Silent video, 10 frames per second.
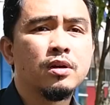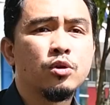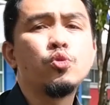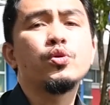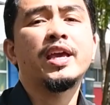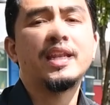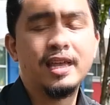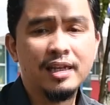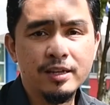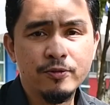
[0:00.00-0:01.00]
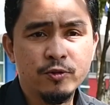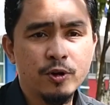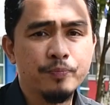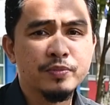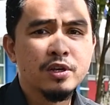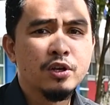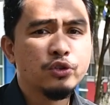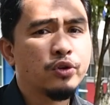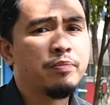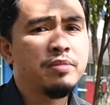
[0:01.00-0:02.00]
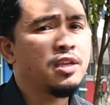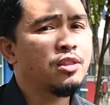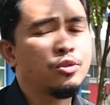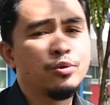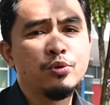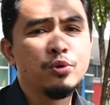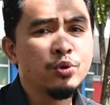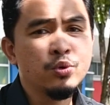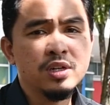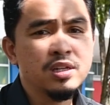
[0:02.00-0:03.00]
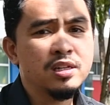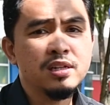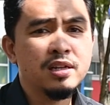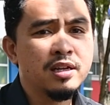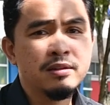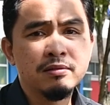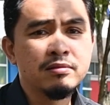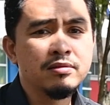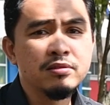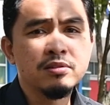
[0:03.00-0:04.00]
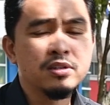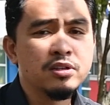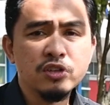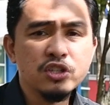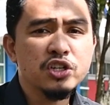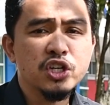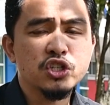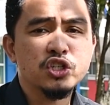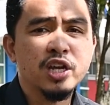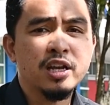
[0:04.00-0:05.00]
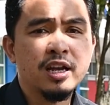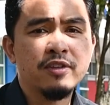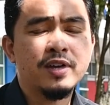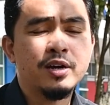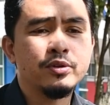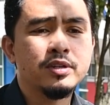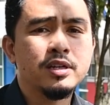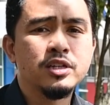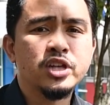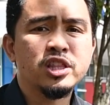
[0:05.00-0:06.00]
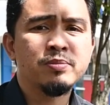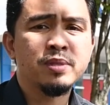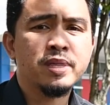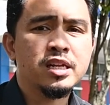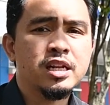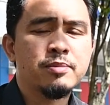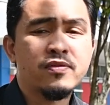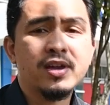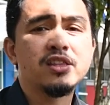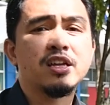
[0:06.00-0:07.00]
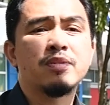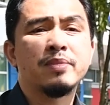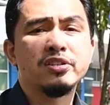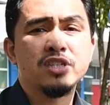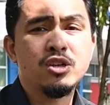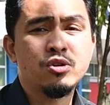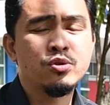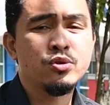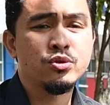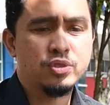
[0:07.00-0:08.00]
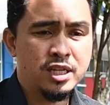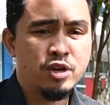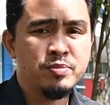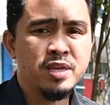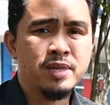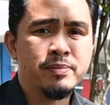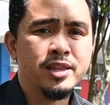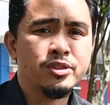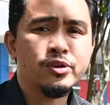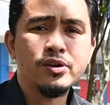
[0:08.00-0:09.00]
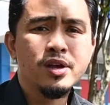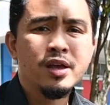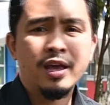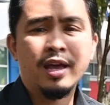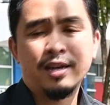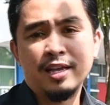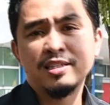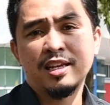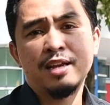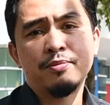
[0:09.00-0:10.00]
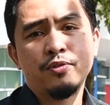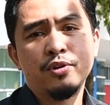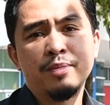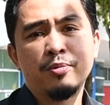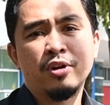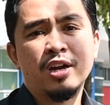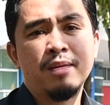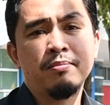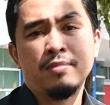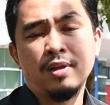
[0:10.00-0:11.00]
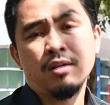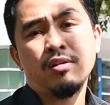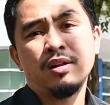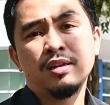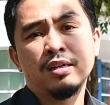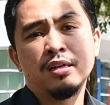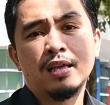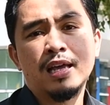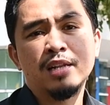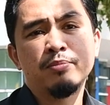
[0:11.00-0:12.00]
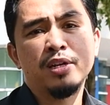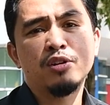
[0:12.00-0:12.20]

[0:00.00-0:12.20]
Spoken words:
who can I learn from. So I began to Google and research, and I found a gentleman by the name of Atta Karmazi, who's now being my mentor. And I signed up for the program called the Colored Brain